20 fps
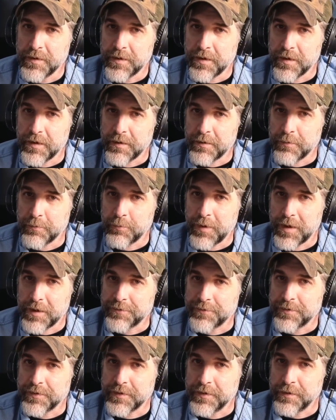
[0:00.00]

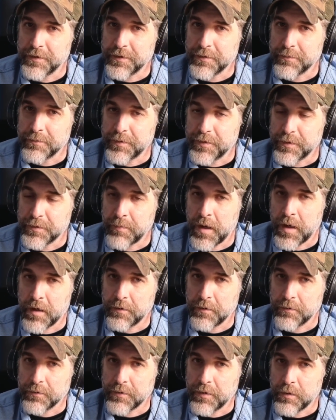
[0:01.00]
Watching your
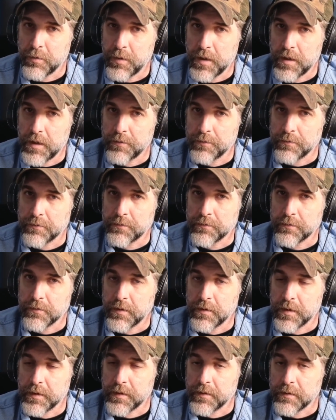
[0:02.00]
model go out,
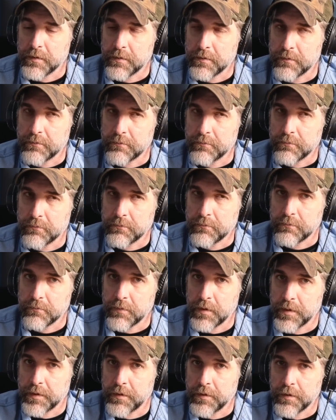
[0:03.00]

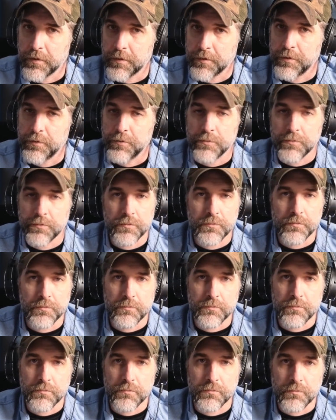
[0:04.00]
are you
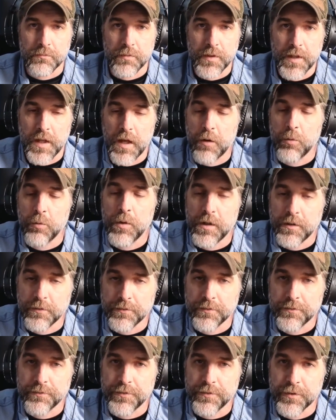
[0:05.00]
how well
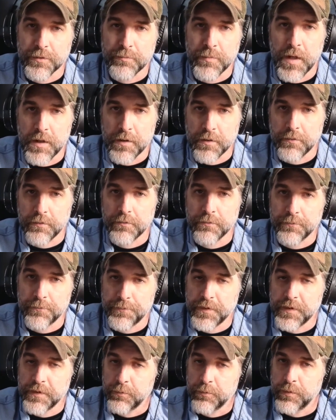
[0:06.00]
does your model
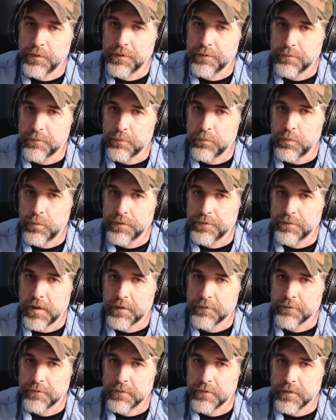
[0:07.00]
fit with what's actually